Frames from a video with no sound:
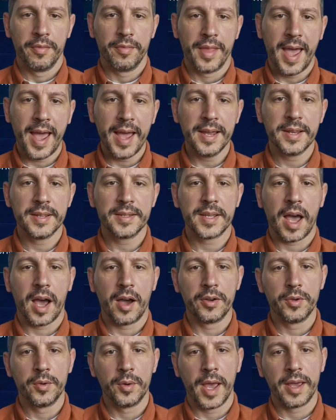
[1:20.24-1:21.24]
That is how
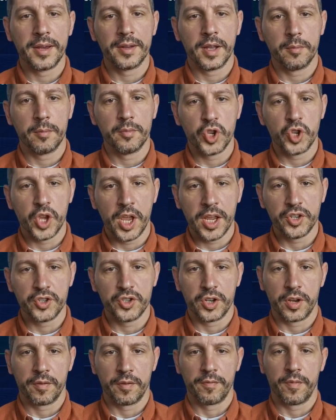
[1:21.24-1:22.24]
you end up
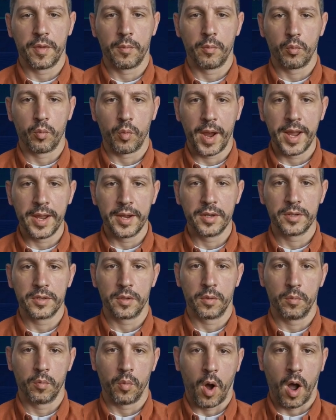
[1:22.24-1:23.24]
changing from right
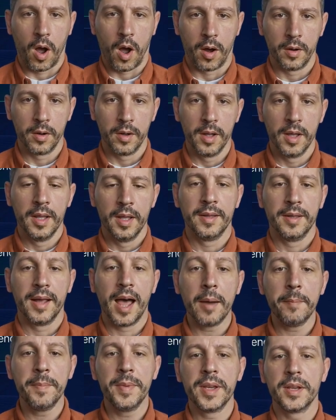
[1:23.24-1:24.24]
to wrong.
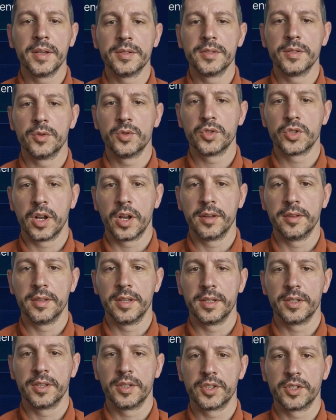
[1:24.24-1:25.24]
Not because you
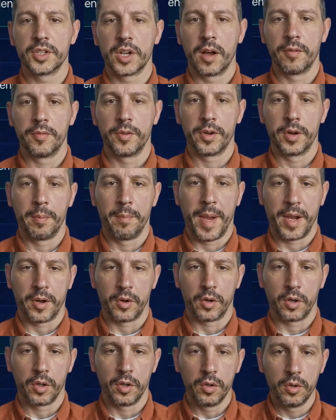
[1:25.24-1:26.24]
suddenly discovered a
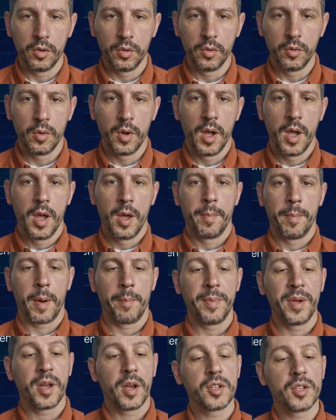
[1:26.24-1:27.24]
better clue,
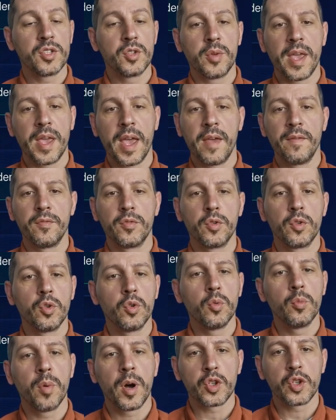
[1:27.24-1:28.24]
but because you gave
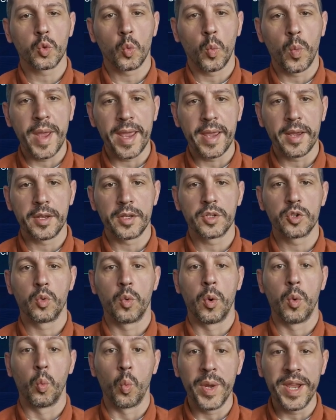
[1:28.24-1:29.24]
too much weight
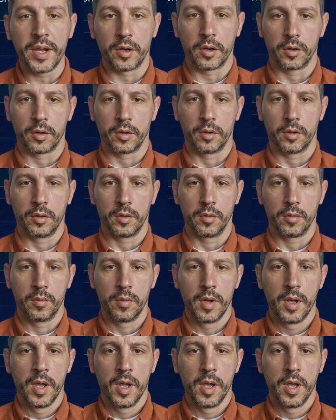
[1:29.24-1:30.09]
to a weaker clue.